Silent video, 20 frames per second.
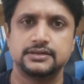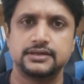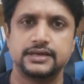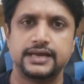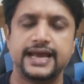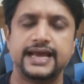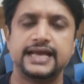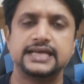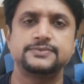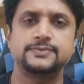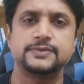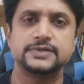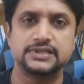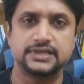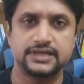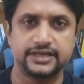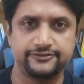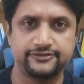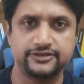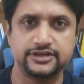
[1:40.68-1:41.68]
As per the
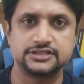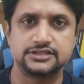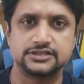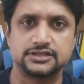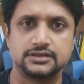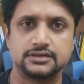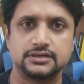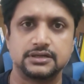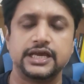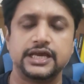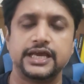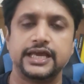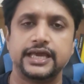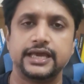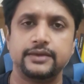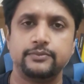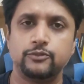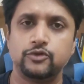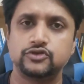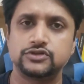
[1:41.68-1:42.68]
definition, a
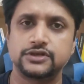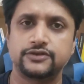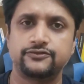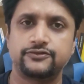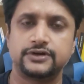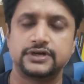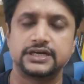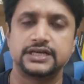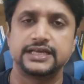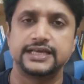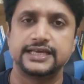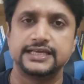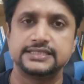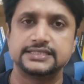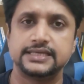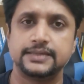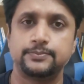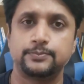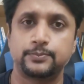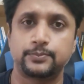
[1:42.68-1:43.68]
mutual fund is a
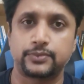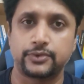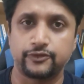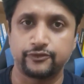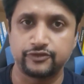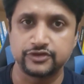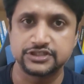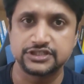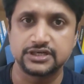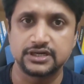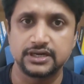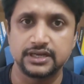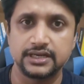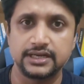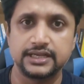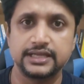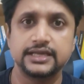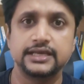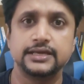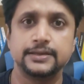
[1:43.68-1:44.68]

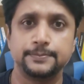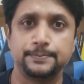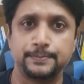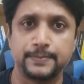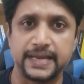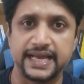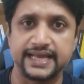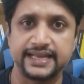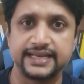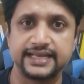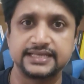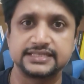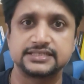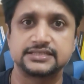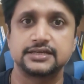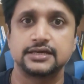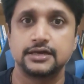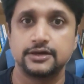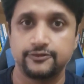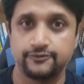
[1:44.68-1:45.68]
professionally managed
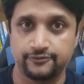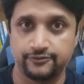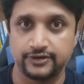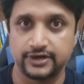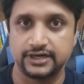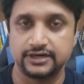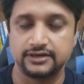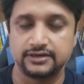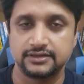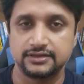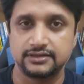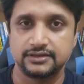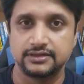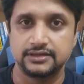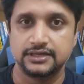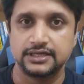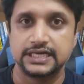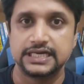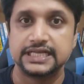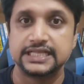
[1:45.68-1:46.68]
fund
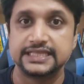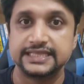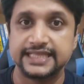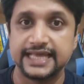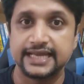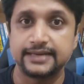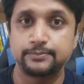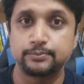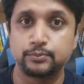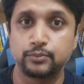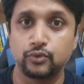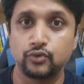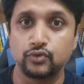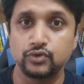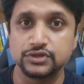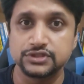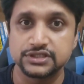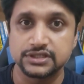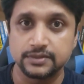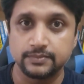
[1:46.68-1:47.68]
that
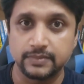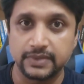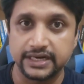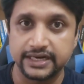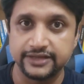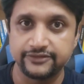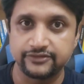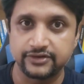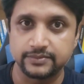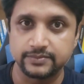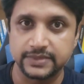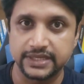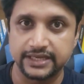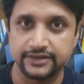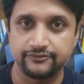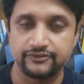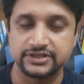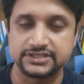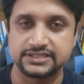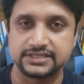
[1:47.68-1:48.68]
pools money from the
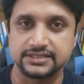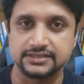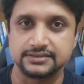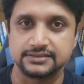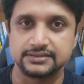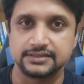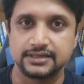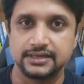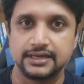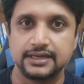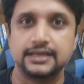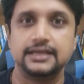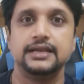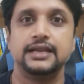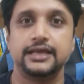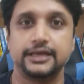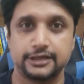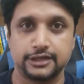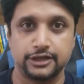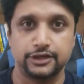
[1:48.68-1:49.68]
investors
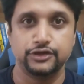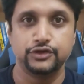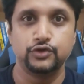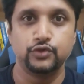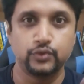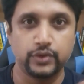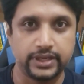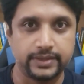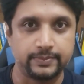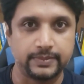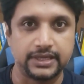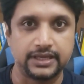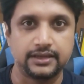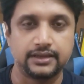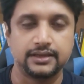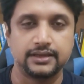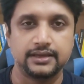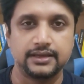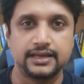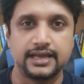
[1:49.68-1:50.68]
like you and me
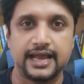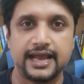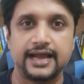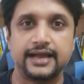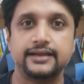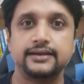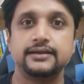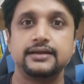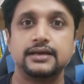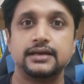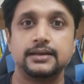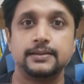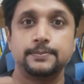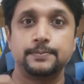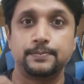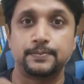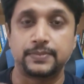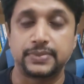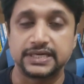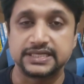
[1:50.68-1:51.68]
and
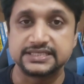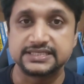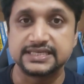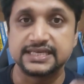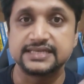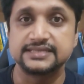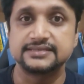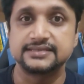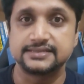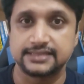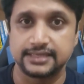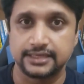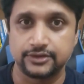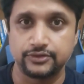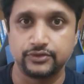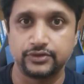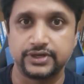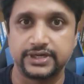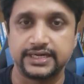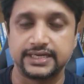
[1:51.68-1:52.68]
purchase the
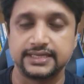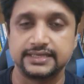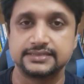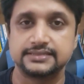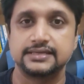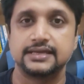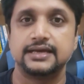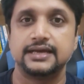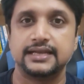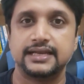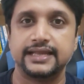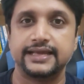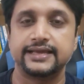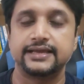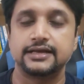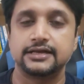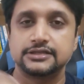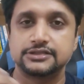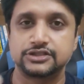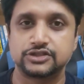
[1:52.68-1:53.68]
securities like
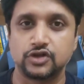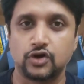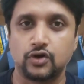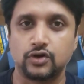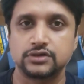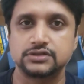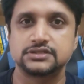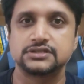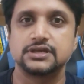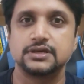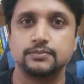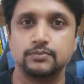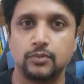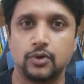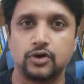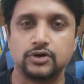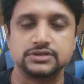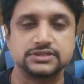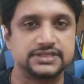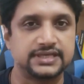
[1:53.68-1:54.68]
stocks,
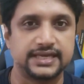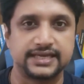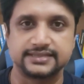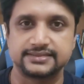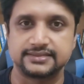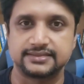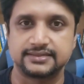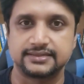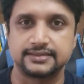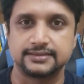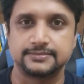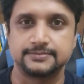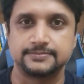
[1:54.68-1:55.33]
bonds, etc.